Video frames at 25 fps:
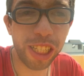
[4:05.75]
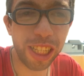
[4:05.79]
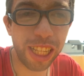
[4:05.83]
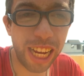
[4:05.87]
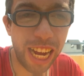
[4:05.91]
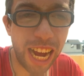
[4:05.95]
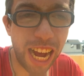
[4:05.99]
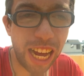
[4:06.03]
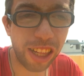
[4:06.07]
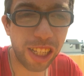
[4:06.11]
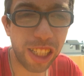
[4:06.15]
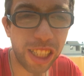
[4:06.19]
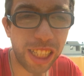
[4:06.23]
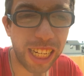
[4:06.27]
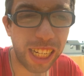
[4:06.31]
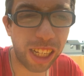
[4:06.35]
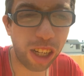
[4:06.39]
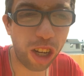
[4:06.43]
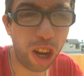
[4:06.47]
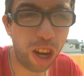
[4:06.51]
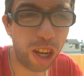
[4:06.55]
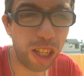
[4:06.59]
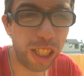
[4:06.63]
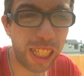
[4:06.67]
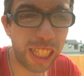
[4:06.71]
and they had this like
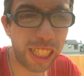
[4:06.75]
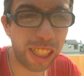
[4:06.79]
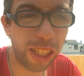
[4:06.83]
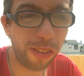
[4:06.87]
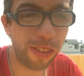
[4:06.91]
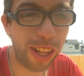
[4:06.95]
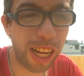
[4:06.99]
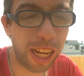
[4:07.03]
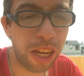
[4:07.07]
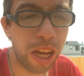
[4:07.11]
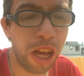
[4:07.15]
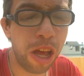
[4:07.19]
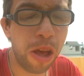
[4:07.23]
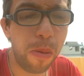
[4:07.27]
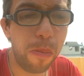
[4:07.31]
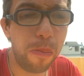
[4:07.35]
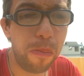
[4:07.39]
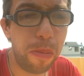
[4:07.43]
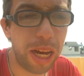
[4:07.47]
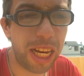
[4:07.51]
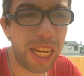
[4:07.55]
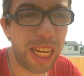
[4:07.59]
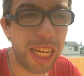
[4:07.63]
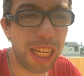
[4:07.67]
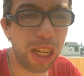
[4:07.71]
contest of like
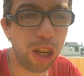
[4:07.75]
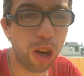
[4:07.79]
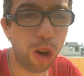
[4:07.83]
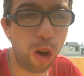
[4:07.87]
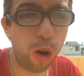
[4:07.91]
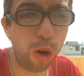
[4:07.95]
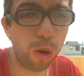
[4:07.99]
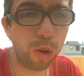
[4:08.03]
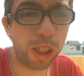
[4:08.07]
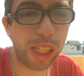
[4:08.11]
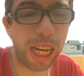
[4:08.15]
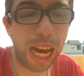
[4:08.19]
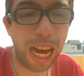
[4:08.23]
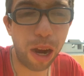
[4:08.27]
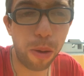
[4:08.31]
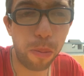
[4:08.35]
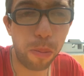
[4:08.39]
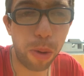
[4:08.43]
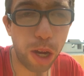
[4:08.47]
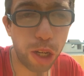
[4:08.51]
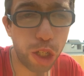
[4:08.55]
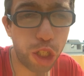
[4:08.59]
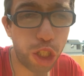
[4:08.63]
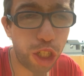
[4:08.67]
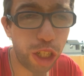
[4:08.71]
making your own kind of
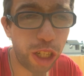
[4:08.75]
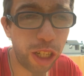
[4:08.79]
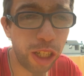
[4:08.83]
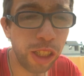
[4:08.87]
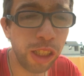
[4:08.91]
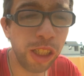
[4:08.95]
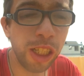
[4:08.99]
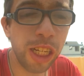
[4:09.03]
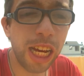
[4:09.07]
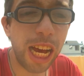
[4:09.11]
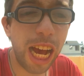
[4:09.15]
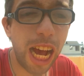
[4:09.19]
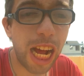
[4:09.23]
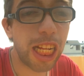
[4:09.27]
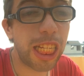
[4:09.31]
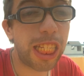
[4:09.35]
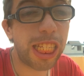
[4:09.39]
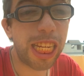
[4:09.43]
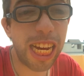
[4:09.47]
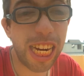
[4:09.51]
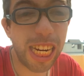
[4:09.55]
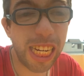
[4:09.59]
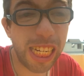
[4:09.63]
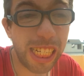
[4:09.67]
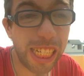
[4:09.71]
monster and
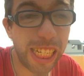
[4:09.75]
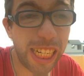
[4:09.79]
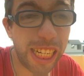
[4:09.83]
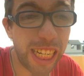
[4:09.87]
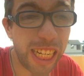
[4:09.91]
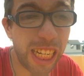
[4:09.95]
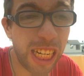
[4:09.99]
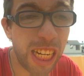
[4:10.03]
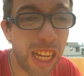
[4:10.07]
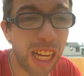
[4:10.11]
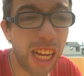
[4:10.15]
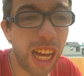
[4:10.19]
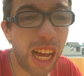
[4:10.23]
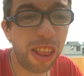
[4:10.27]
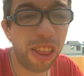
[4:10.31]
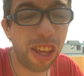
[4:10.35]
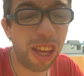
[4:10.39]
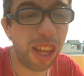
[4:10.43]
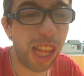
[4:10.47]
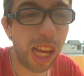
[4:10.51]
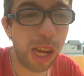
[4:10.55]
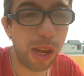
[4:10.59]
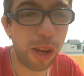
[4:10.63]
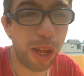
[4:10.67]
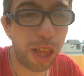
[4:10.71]
sending it in, and
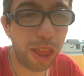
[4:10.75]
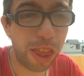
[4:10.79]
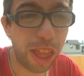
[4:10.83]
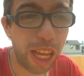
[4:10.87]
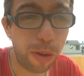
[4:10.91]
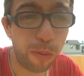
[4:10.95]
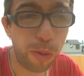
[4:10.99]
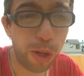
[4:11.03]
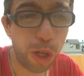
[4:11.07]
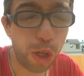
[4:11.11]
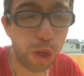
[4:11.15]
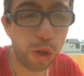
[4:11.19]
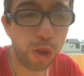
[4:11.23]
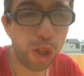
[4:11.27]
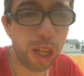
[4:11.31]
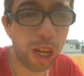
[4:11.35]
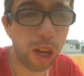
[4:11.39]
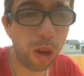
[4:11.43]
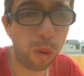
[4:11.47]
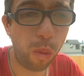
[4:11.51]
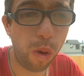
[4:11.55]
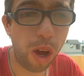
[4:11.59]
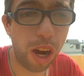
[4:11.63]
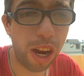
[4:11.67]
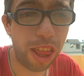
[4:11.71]
then they would use it
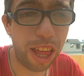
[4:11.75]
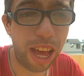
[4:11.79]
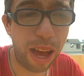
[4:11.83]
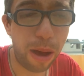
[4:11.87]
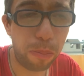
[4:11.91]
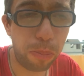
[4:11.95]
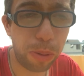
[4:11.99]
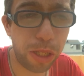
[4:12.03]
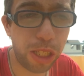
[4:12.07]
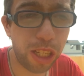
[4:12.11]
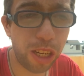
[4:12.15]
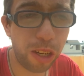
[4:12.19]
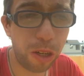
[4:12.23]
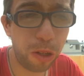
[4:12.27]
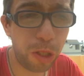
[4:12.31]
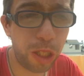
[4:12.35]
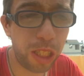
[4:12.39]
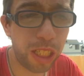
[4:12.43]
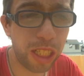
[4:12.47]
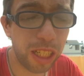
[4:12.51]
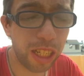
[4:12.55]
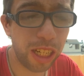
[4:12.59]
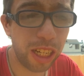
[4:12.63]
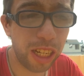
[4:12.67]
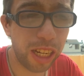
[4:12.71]
on one of the
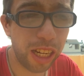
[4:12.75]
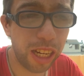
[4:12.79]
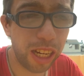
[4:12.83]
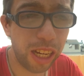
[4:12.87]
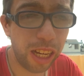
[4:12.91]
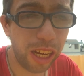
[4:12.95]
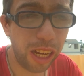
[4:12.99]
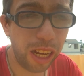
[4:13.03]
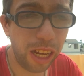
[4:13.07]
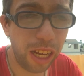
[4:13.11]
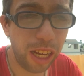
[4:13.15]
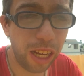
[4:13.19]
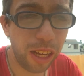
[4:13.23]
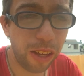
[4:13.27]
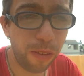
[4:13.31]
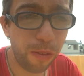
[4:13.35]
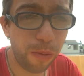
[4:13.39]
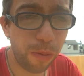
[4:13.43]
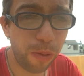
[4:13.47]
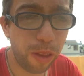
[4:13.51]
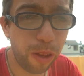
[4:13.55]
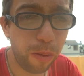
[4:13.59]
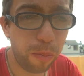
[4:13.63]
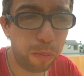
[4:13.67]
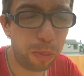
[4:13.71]
episodes.
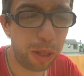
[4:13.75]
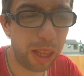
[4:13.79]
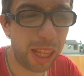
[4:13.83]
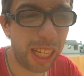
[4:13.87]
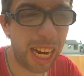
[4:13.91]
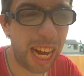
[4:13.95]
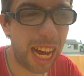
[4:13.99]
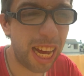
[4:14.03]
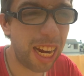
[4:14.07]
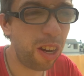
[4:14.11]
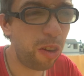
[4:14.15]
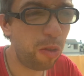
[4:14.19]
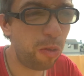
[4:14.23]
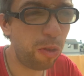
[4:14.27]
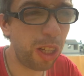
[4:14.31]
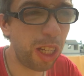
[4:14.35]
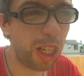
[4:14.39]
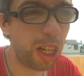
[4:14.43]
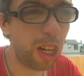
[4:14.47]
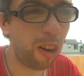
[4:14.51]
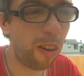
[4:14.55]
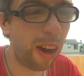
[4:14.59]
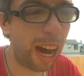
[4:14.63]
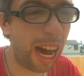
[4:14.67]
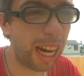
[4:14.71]
But then I didn't
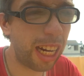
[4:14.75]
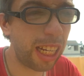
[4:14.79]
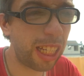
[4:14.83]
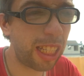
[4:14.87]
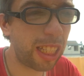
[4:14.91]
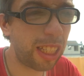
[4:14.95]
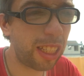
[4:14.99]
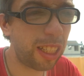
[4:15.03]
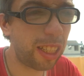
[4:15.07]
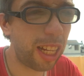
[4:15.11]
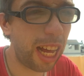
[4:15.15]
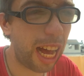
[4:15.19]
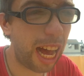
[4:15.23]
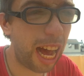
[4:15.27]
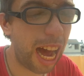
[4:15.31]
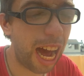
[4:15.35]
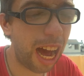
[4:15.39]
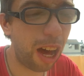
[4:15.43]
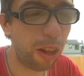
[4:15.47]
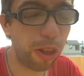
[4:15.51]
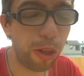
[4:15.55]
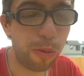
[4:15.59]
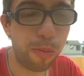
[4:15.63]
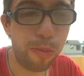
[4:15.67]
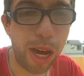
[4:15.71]
really know
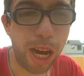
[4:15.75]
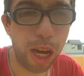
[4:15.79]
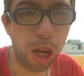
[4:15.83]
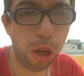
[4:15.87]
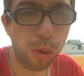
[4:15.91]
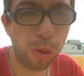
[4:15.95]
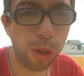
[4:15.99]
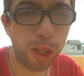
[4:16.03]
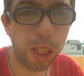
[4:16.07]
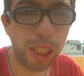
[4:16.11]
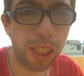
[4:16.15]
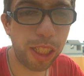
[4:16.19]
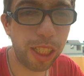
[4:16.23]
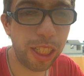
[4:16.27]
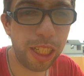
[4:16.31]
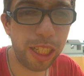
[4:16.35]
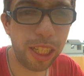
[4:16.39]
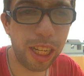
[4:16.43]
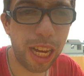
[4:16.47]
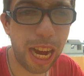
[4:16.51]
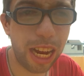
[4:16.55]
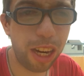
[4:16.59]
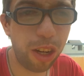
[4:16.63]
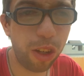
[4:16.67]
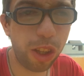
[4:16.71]
how the mail worked, and
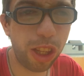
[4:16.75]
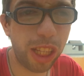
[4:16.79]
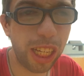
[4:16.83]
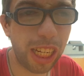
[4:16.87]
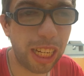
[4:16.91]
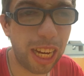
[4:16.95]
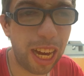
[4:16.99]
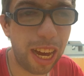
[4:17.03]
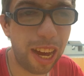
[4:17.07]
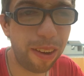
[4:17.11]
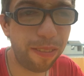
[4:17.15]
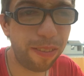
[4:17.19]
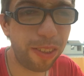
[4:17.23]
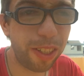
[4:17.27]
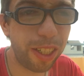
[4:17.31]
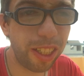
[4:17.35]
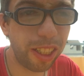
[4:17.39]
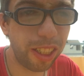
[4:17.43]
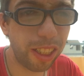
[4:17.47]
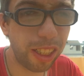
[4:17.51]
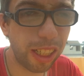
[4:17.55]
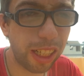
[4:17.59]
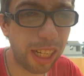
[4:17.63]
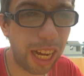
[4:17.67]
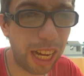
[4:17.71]
I don't think I ever
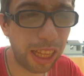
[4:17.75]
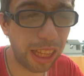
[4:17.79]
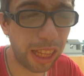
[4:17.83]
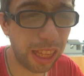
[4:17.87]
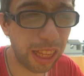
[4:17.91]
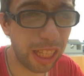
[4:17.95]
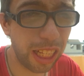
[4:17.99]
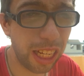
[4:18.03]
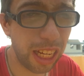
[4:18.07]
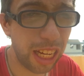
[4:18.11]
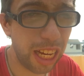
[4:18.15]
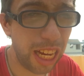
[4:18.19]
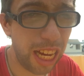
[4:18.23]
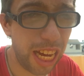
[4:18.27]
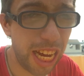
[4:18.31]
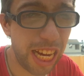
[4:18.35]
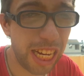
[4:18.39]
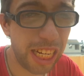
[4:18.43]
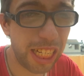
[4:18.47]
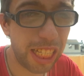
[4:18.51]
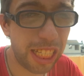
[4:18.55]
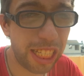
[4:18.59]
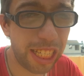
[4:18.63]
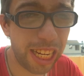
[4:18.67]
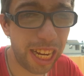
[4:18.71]
got
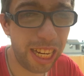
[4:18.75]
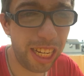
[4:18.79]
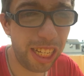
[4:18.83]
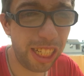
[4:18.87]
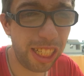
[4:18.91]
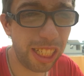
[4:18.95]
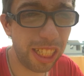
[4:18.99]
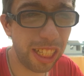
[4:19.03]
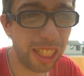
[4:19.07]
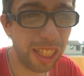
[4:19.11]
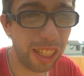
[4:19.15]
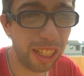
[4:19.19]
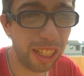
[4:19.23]
it sent.